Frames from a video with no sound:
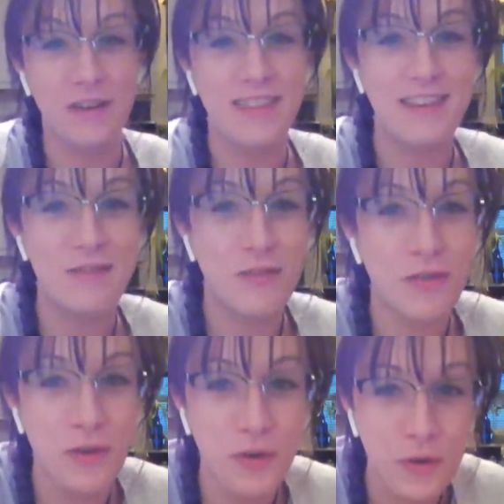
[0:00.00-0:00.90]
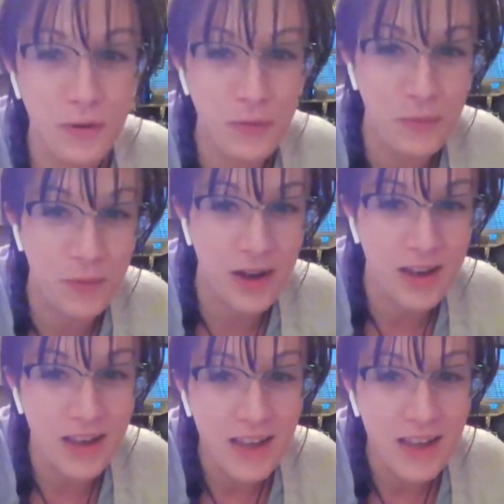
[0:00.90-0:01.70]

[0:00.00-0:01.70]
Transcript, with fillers: look at these two